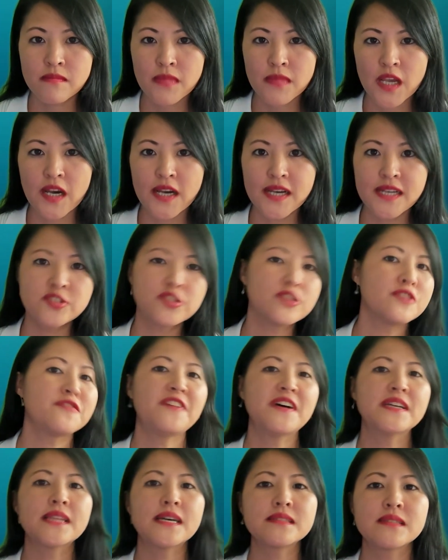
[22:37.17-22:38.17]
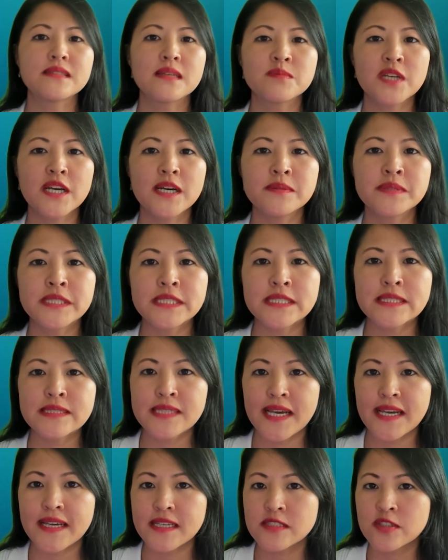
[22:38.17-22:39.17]
I do find that sometimes this
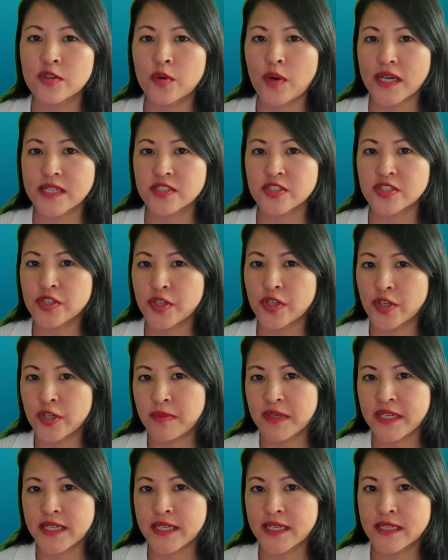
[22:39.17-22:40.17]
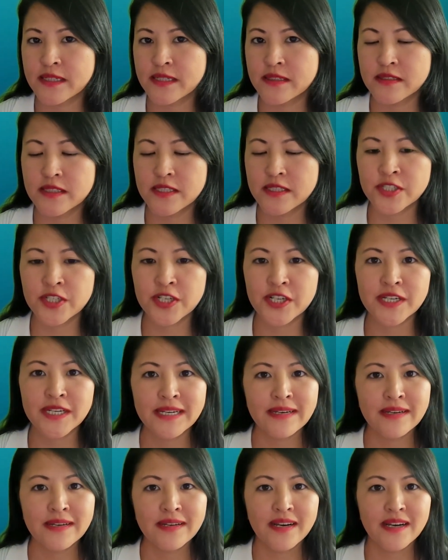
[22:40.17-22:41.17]
tech is quite disturbing, and, you know,
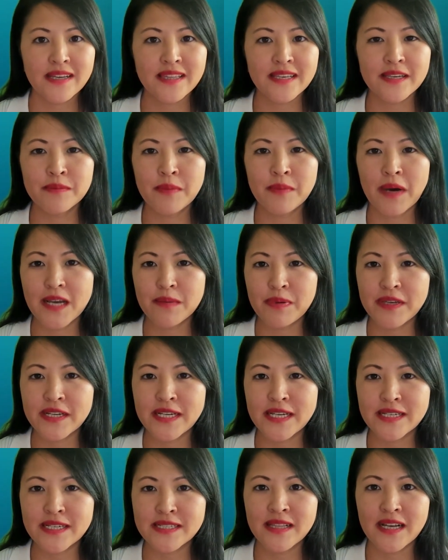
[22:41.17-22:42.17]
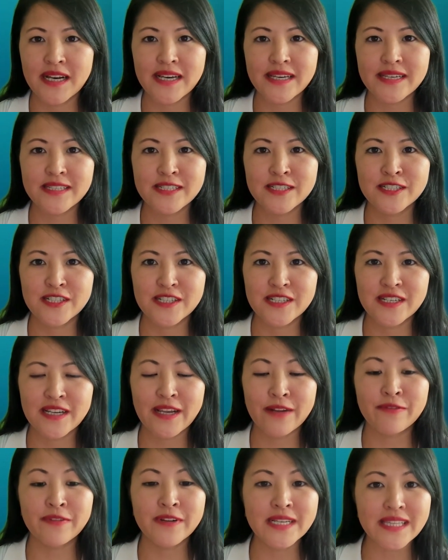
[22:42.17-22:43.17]
I think in my opinion, like, you know,
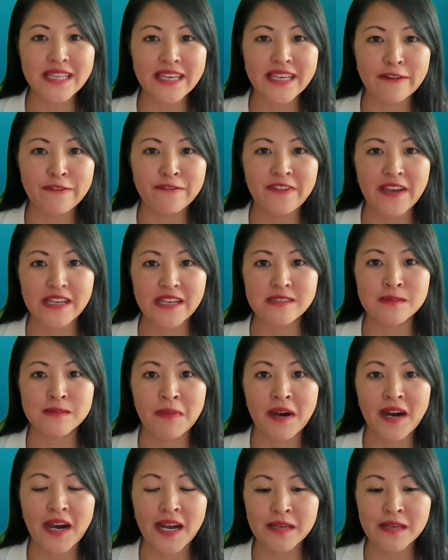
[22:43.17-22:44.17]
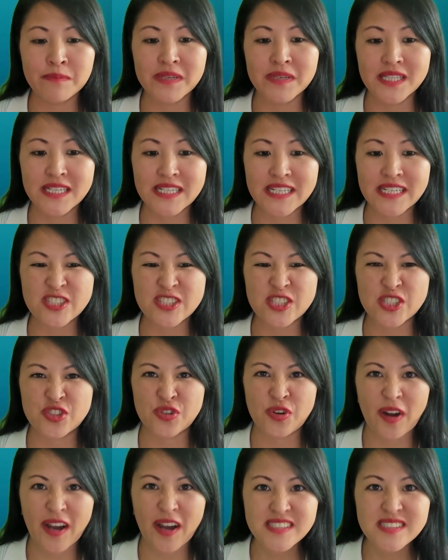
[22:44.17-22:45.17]
it really affects my ability to
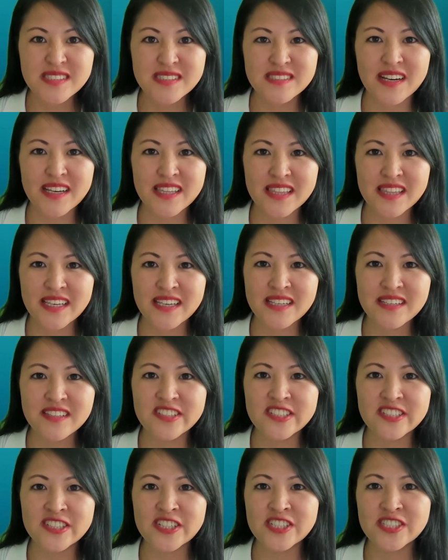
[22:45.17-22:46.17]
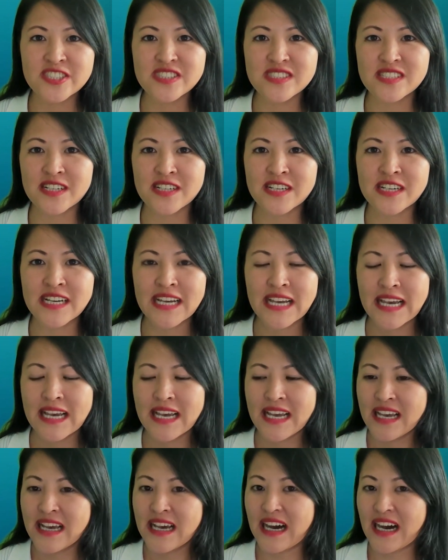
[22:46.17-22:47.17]
trust, I think, you know. So
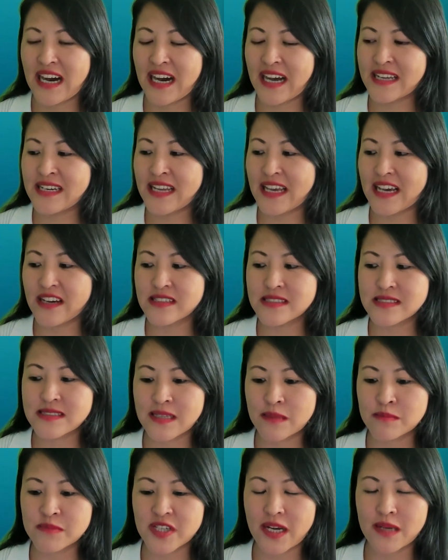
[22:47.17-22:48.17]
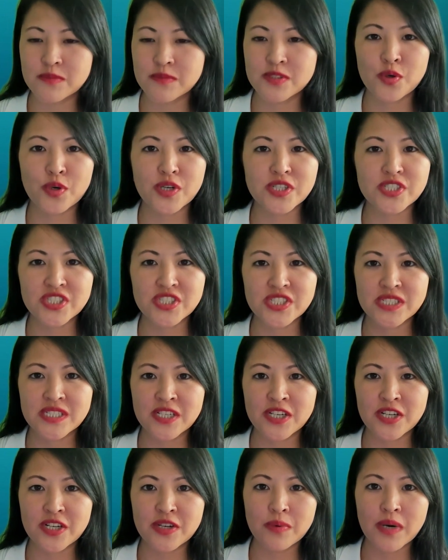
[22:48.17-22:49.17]
I now sometimes question
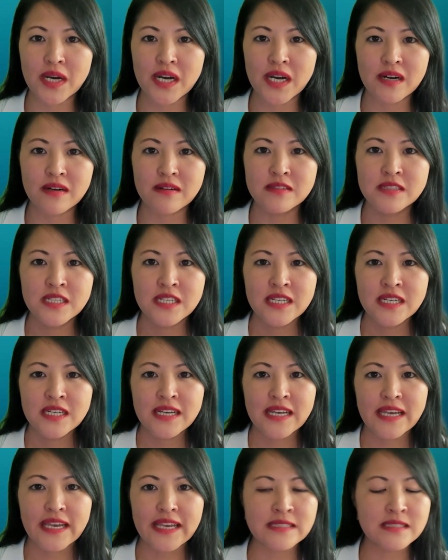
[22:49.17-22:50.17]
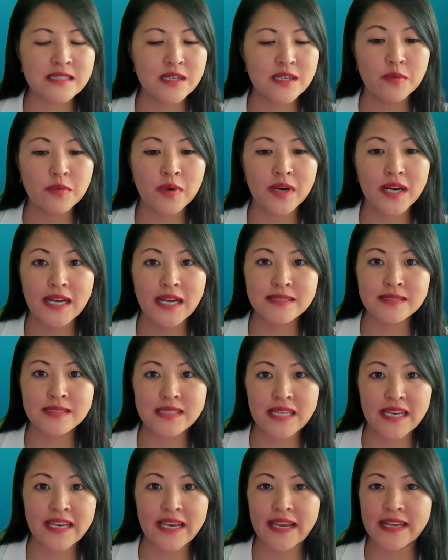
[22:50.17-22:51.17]
and go, well, is it what I
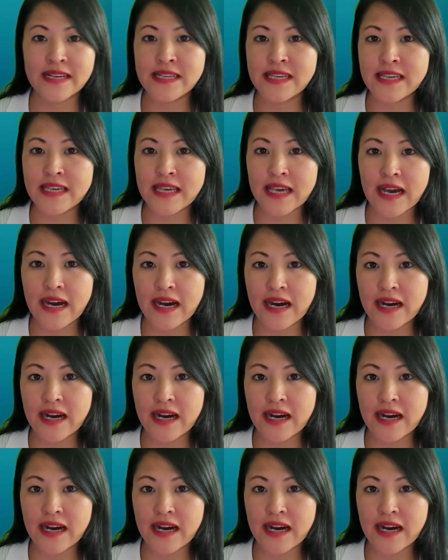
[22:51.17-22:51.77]
see and hear